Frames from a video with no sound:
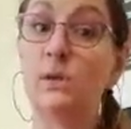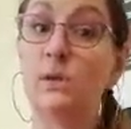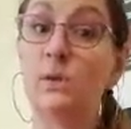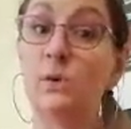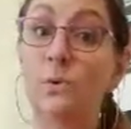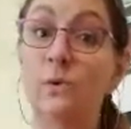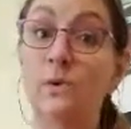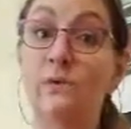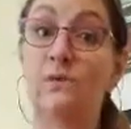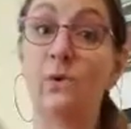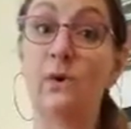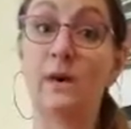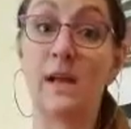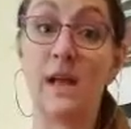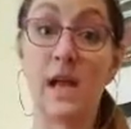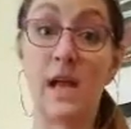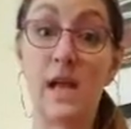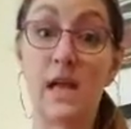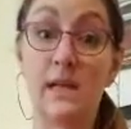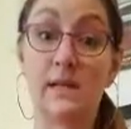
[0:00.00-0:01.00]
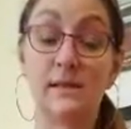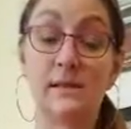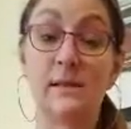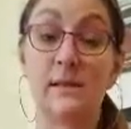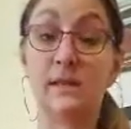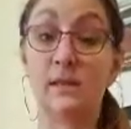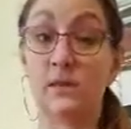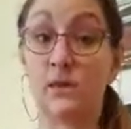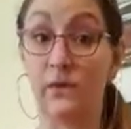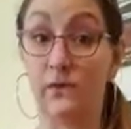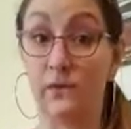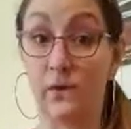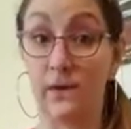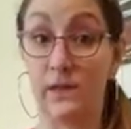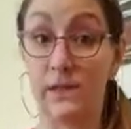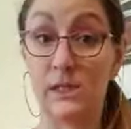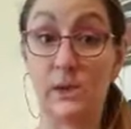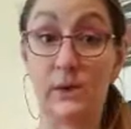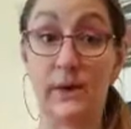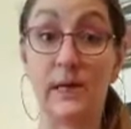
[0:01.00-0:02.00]
2 to 4 to 8, and so
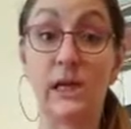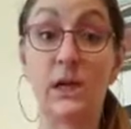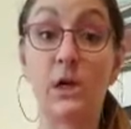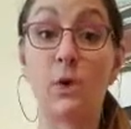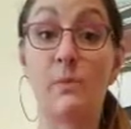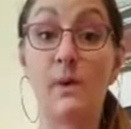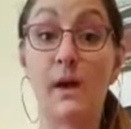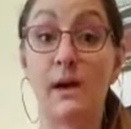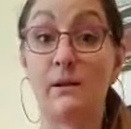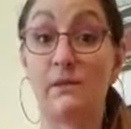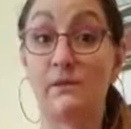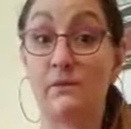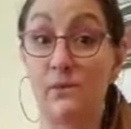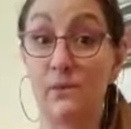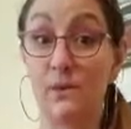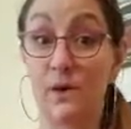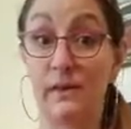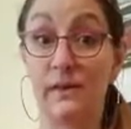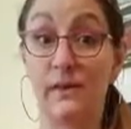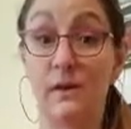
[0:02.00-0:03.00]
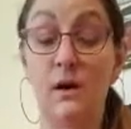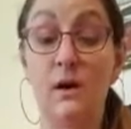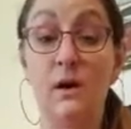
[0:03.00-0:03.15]
forth. So I can go back and forth